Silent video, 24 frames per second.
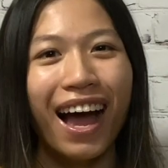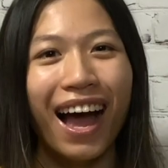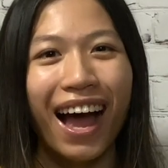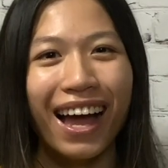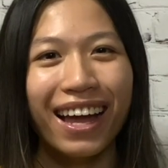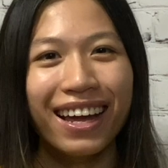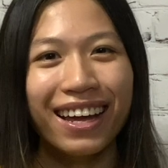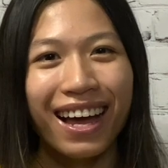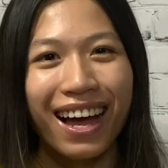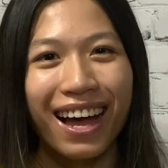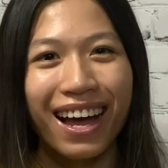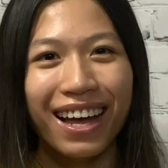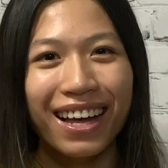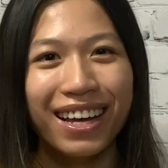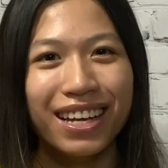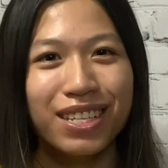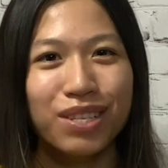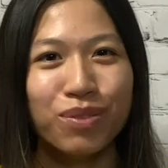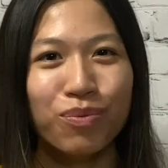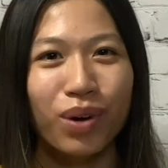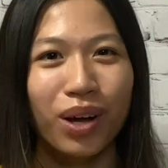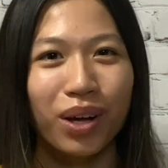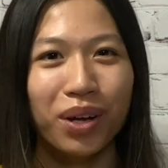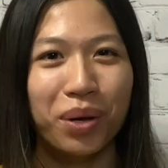Hi
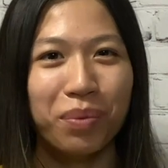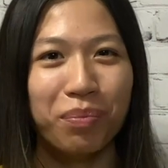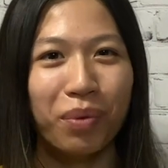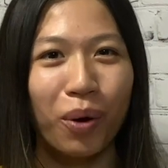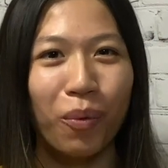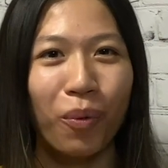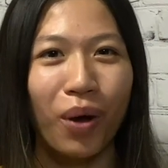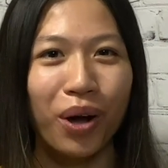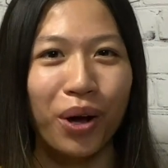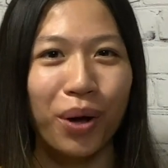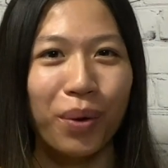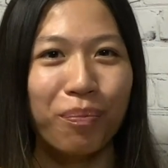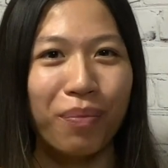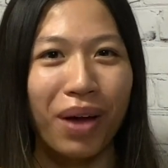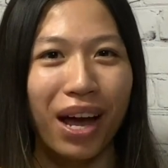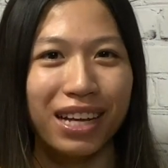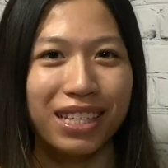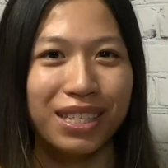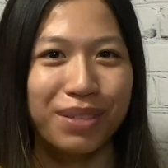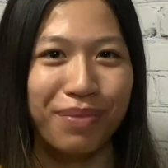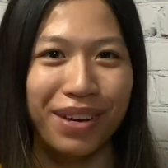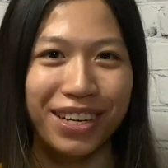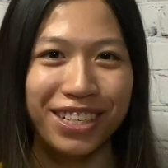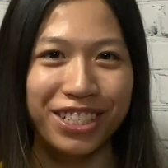guys, welcome or welcome back
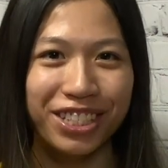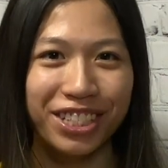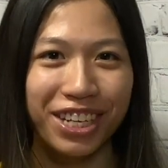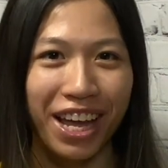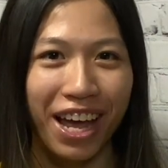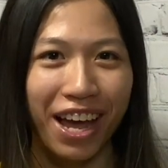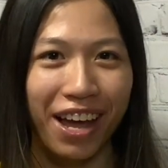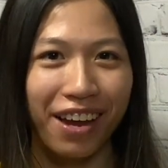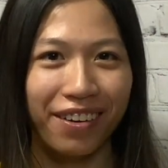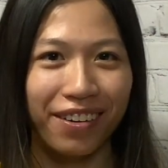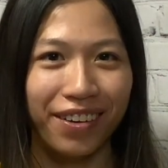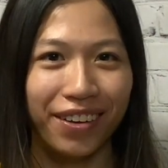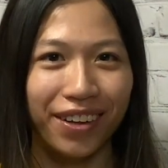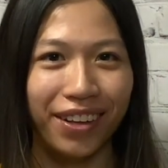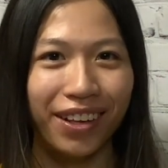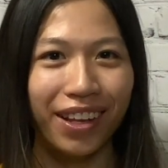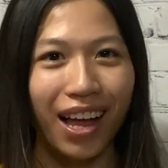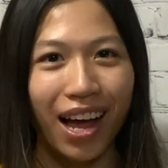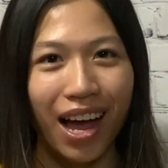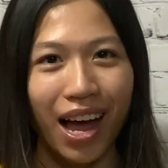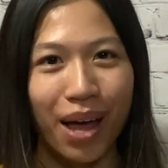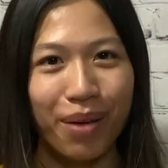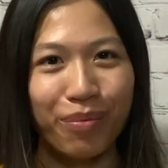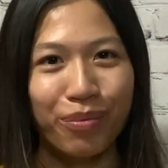to my channel.
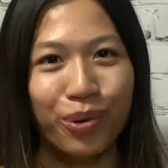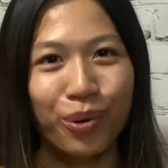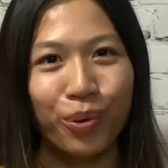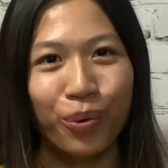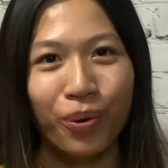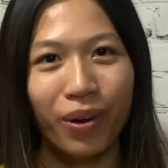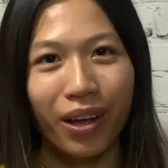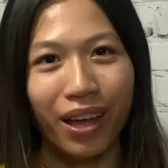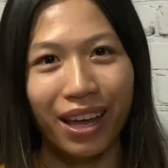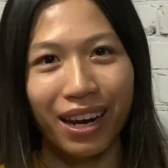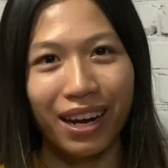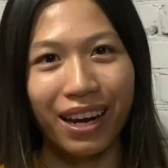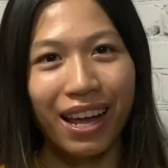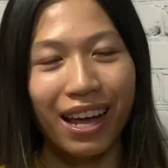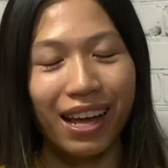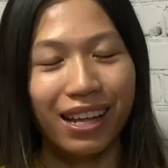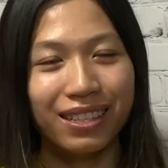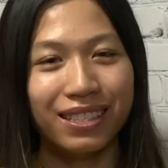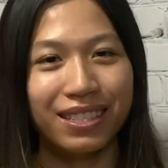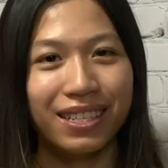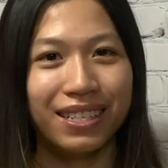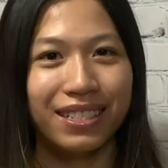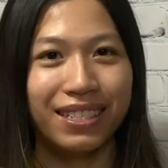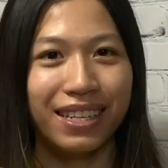I'm Quynh and
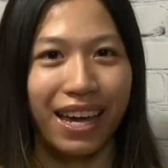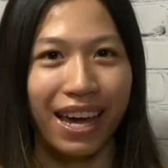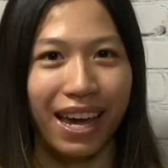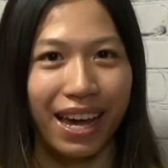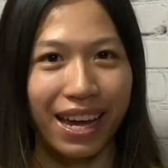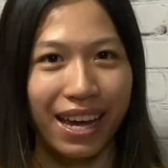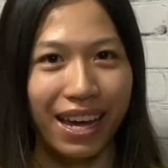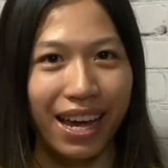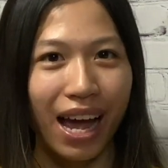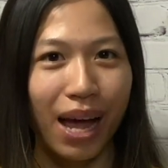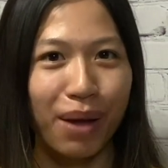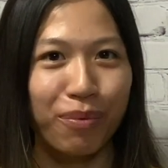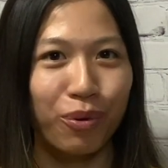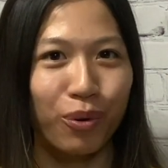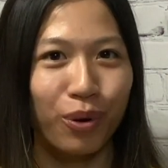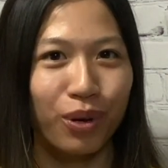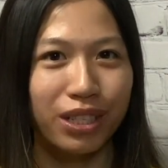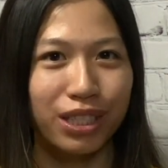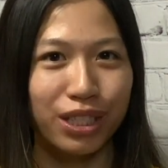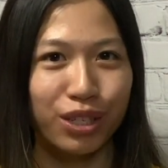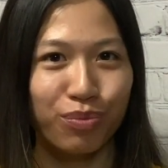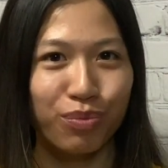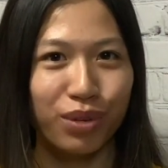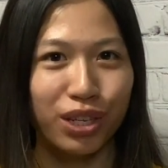today I'm going
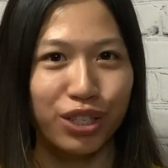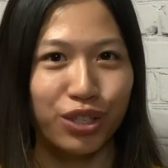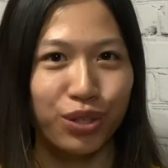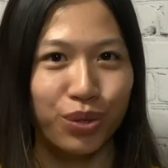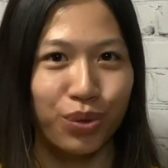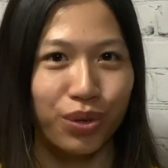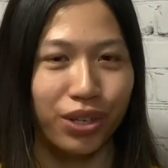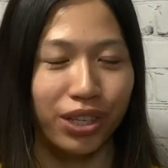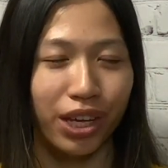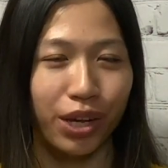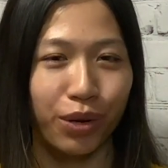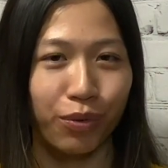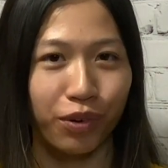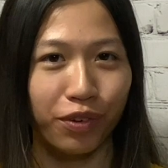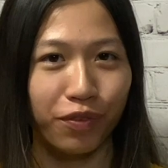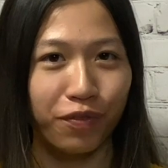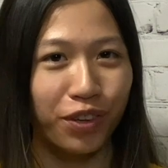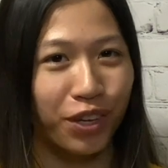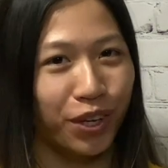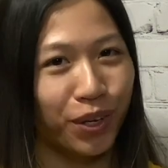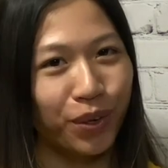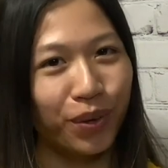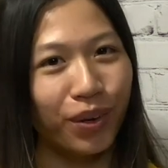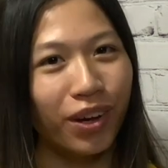to be doing a
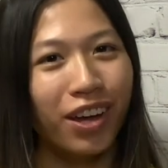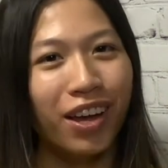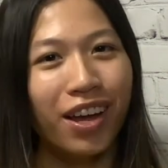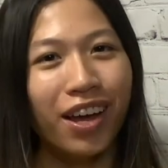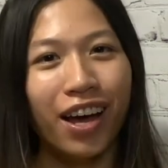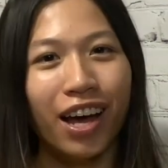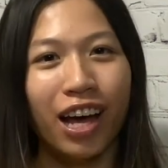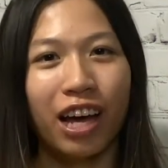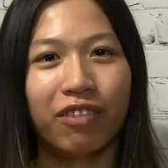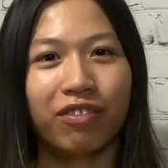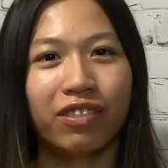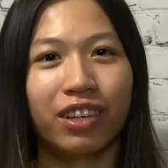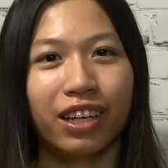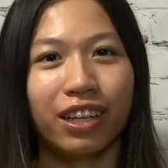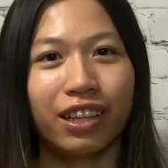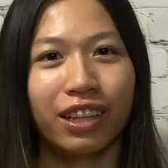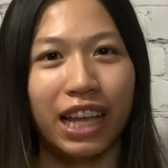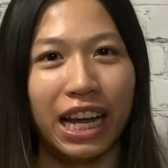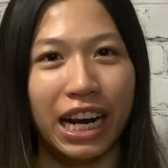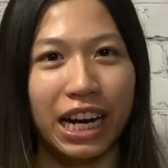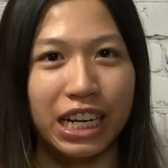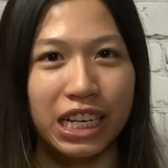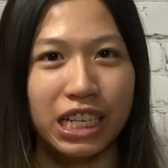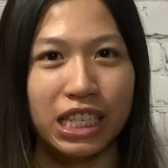review of the
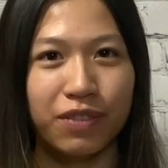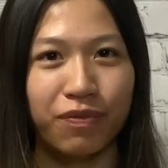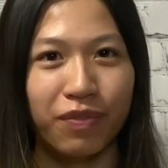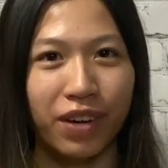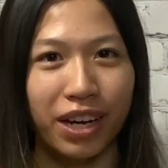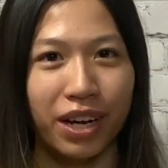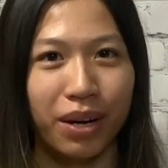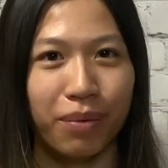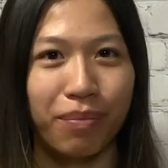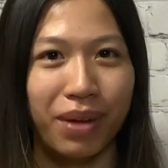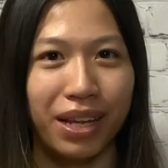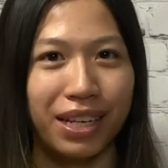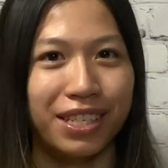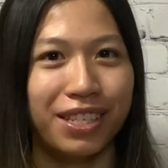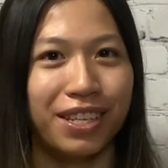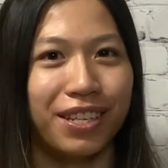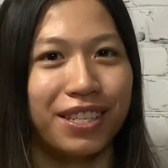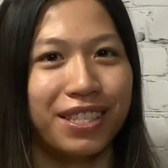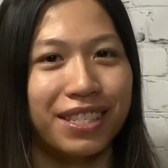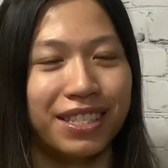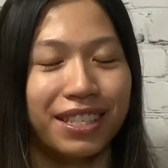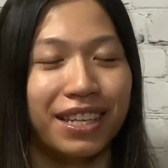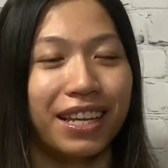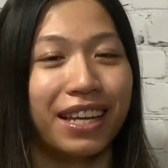Klairs Fundamental
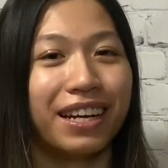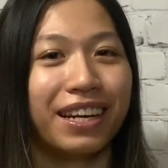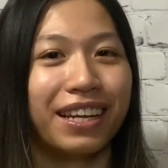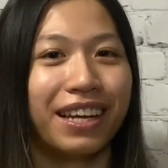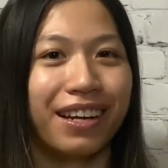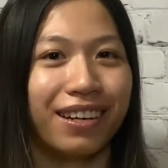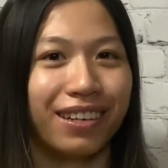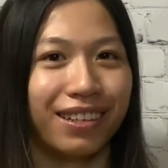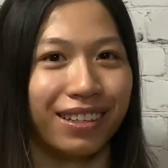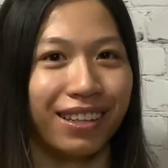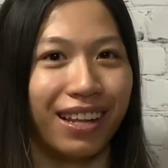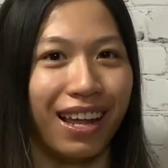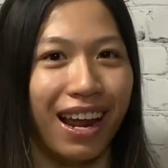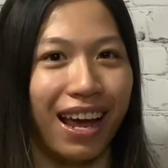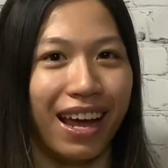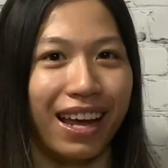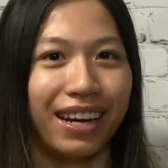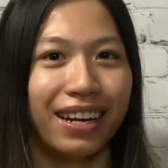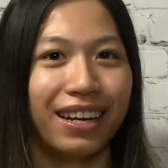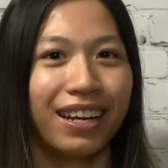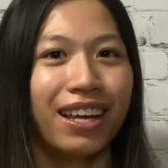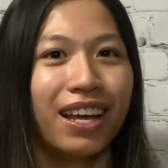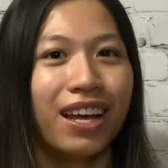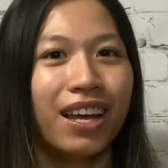Skincare line.